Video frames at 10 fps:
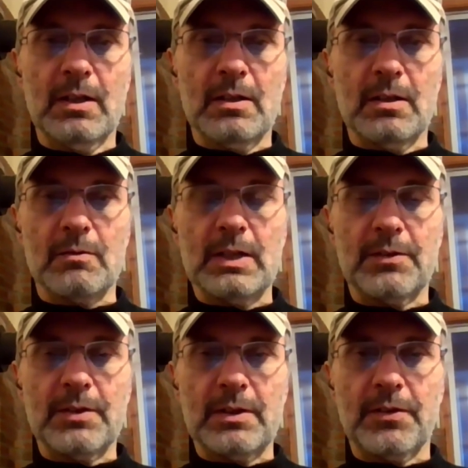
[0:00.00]

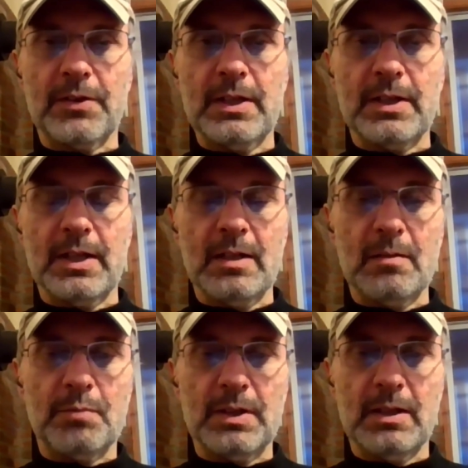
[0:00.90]
grandson's ski camp,
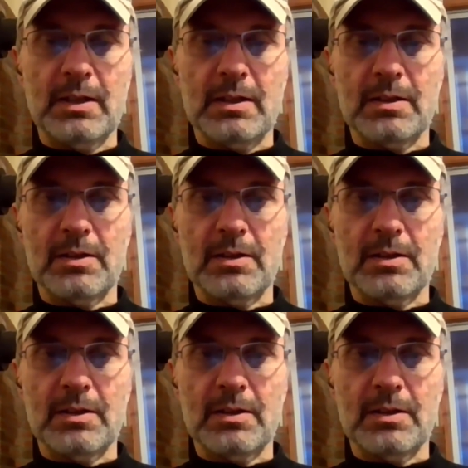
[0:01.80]
and